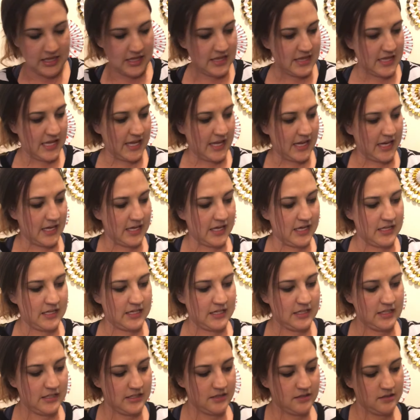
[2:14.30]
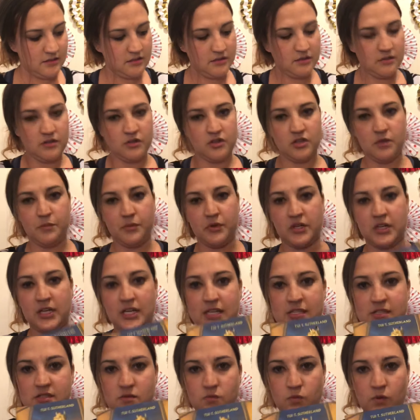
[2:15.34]
than the book
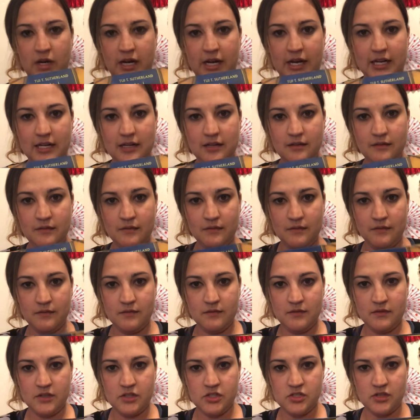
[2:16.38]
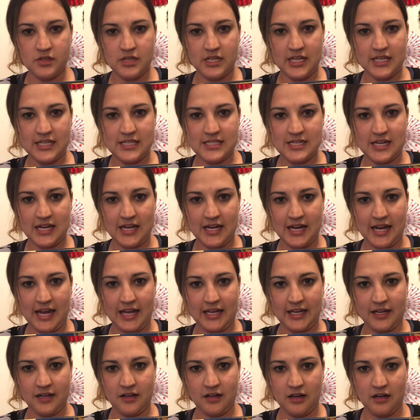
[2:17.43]
is wide, so that it's not
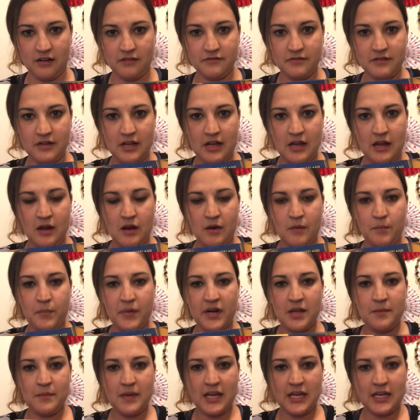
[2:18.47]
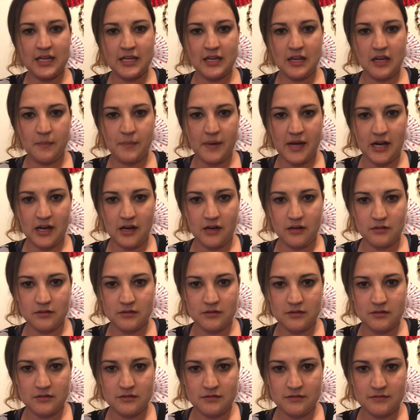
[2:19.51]
hanging off. But I made it about
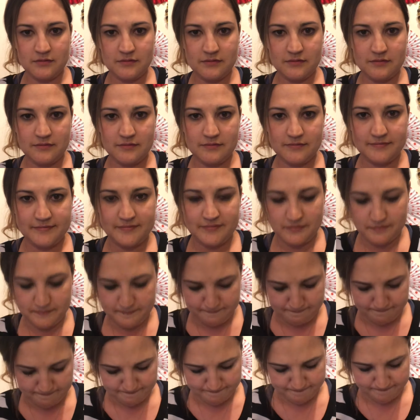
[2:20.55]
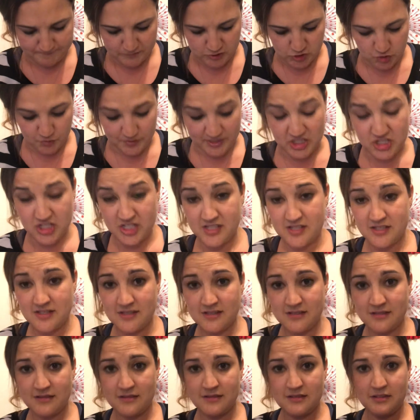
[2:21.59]
2
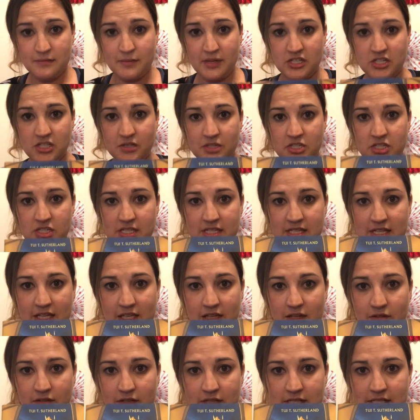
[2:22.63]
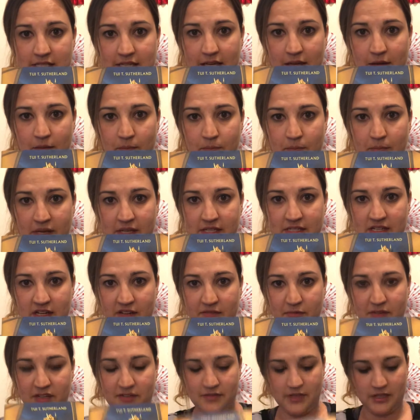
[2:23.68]
inches, about 2 inches thick, you can see based
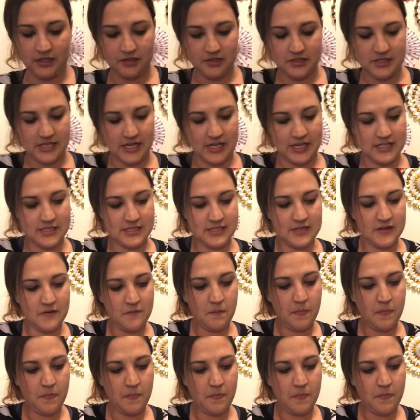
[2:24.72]
off my finger size.